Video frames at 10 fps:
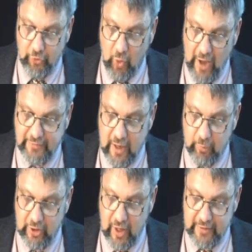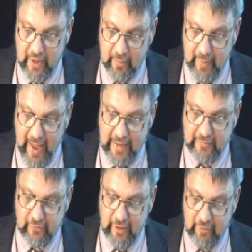where the rod numbering lighted on a
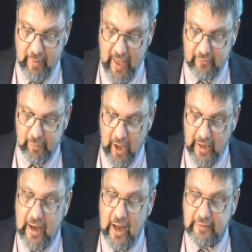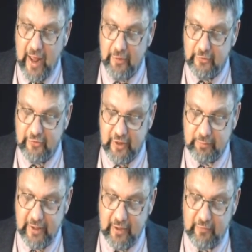bad is a tenth pass by, neither does he
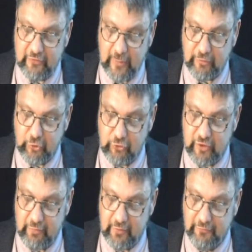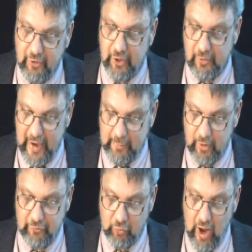admit of the substitution of an inferior
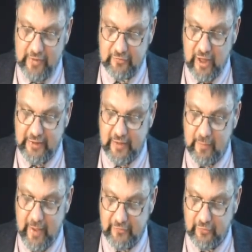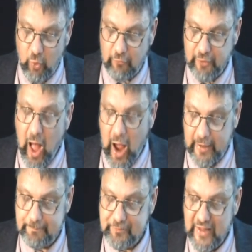animal if the rod is lighted on the best in the whole
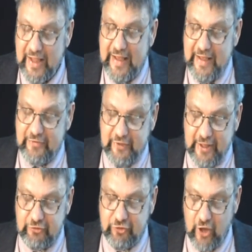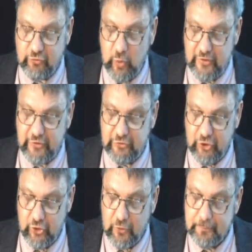flock. He seeks just what is his
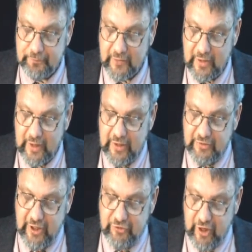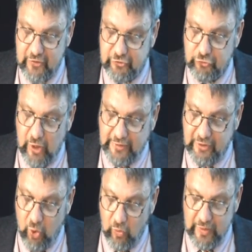due, teaching a strict
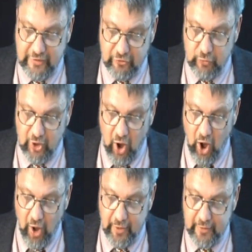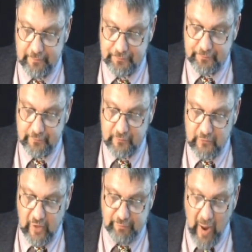and holy disregard
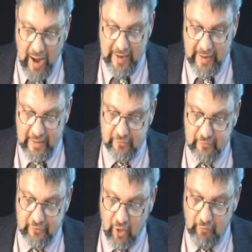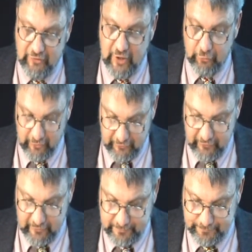of by ends and selfish
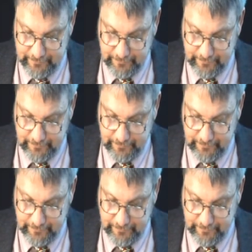interests.